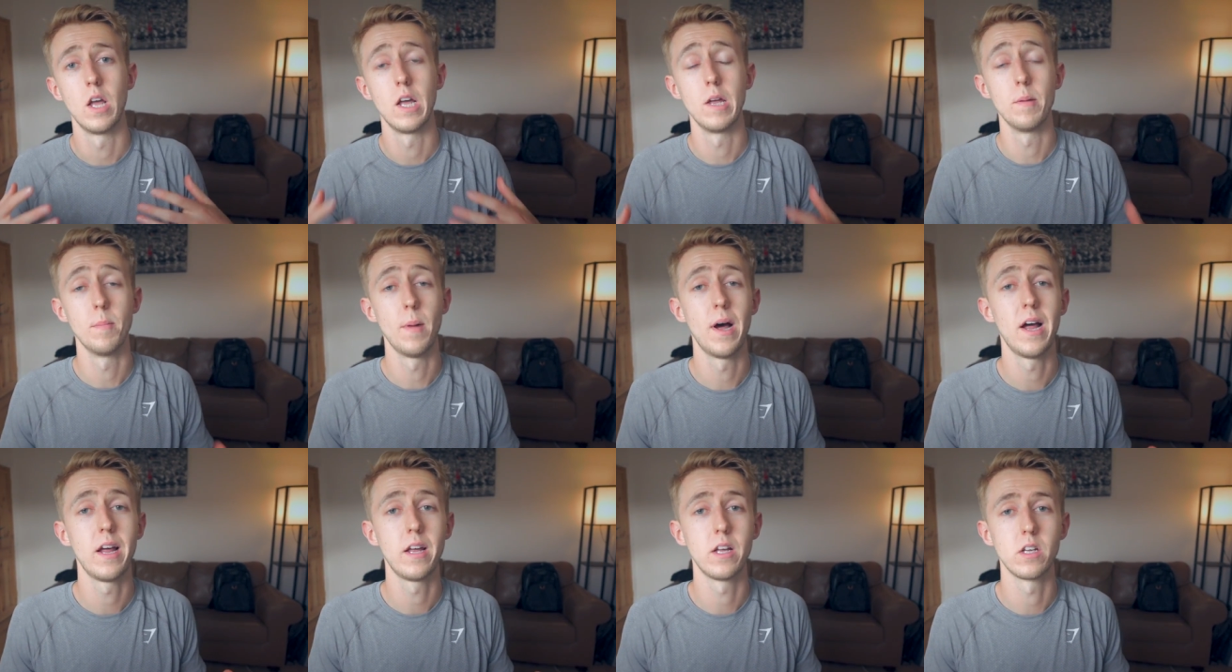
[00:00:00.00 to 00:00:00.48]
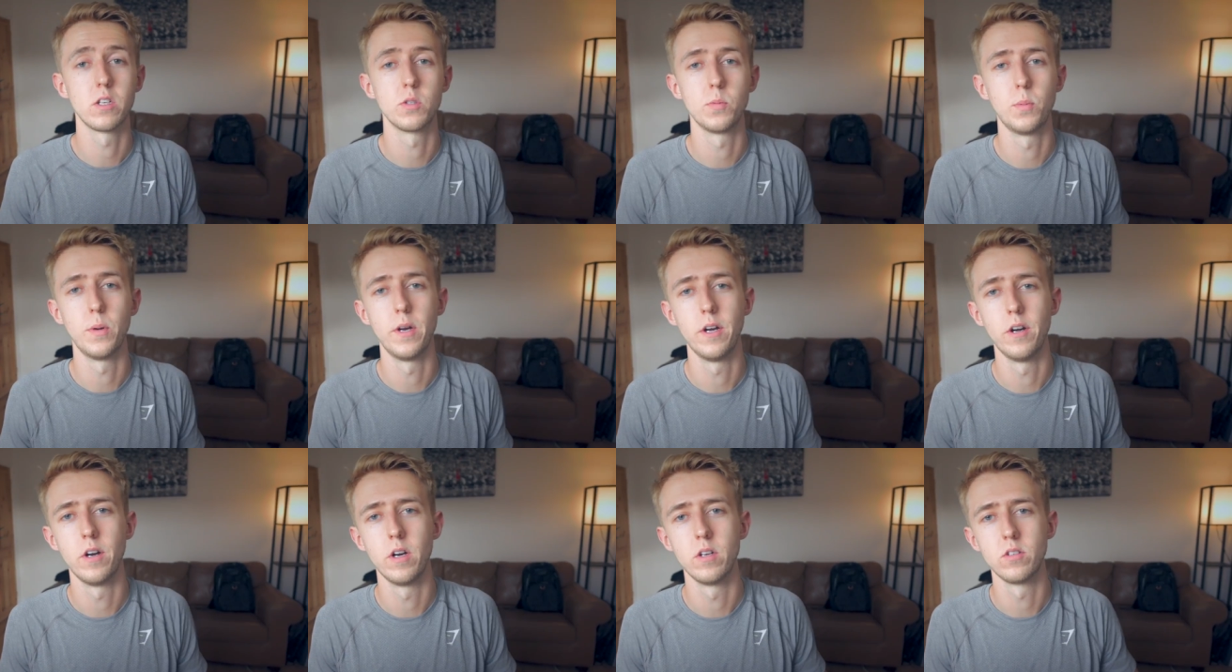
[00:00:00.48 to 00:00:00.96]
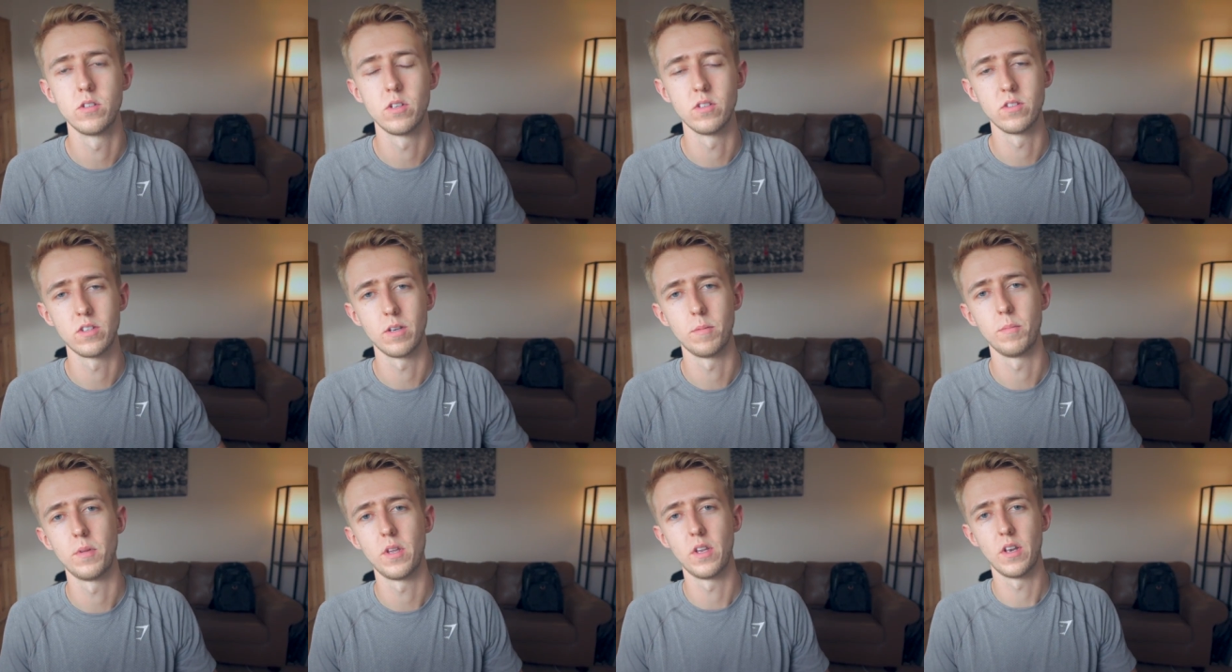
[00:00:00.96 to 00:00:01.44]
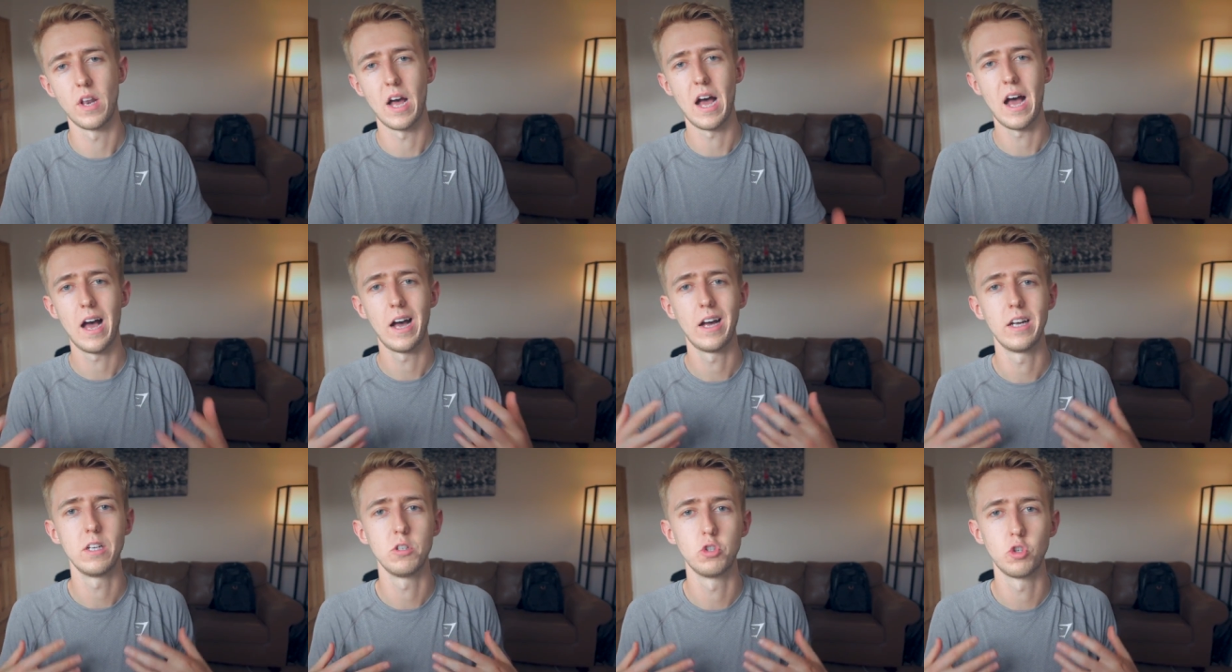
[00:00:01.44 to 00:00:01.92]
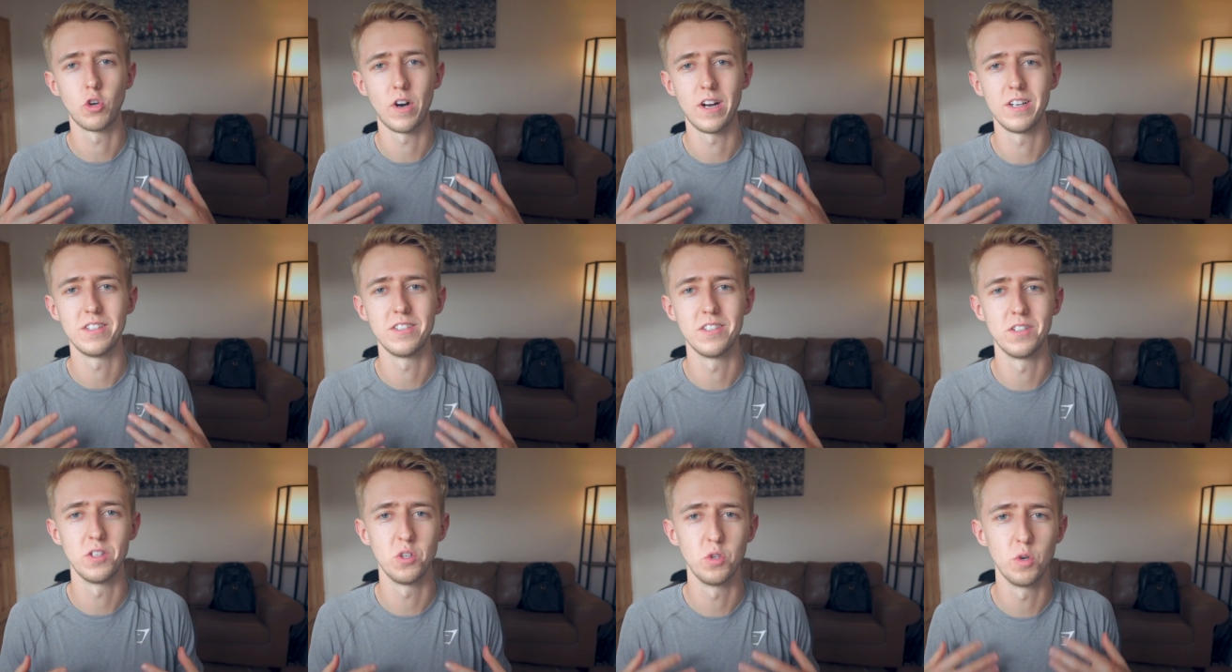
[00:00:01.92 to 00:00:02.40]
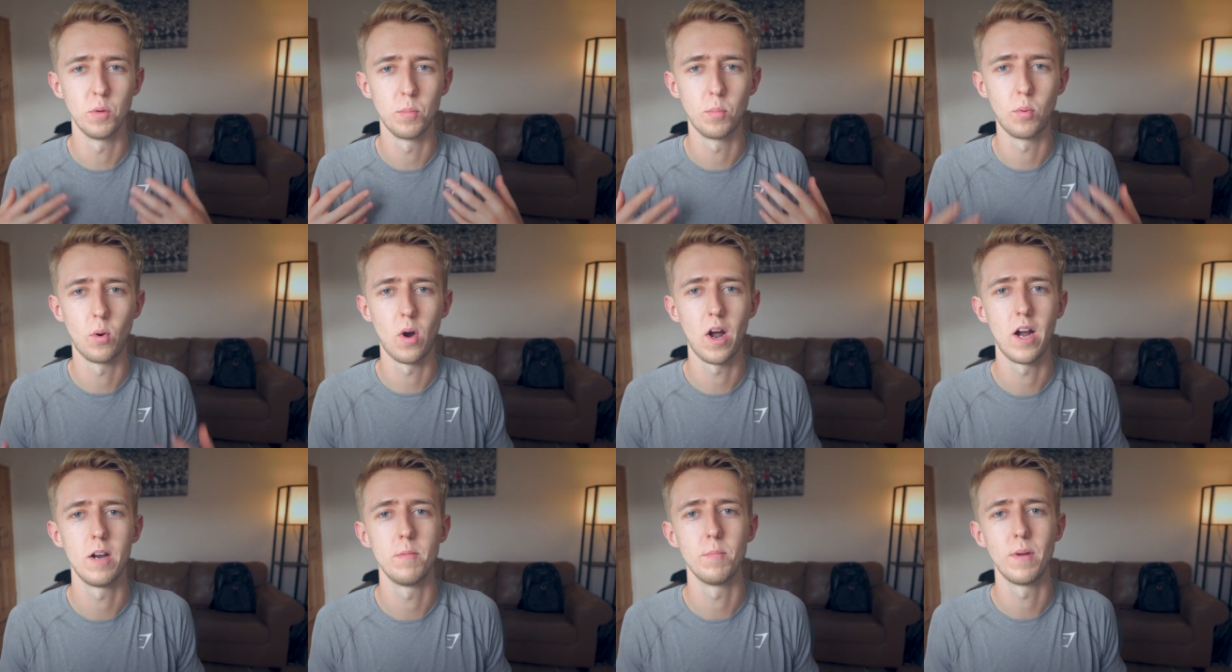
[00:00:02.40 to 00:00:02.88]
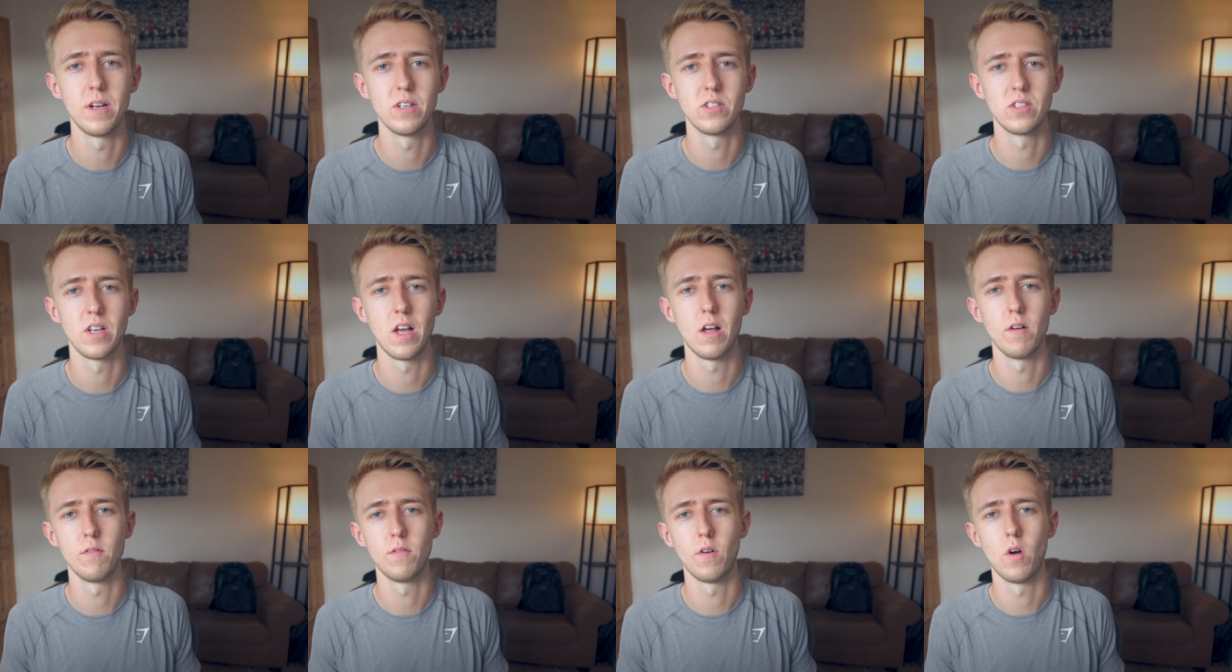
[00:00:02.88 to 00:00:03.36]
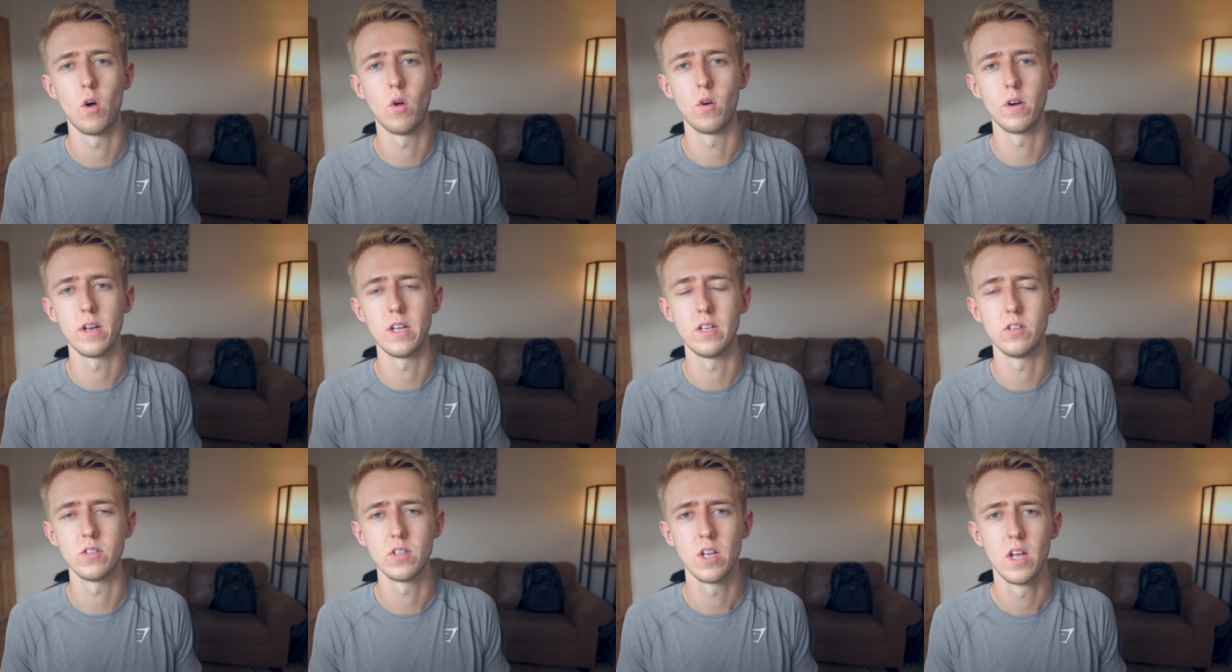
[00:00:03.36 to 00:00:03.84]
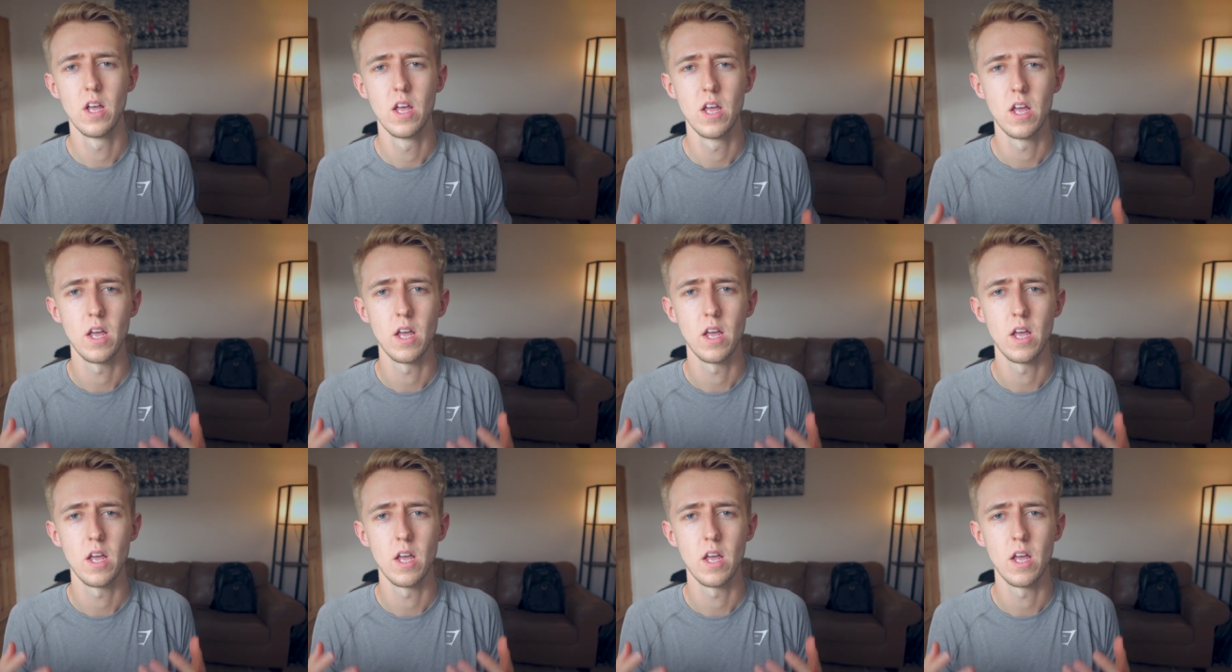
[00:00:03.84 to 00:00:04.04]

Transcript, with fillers: In my experience, and something that I try to do and pride myself on, is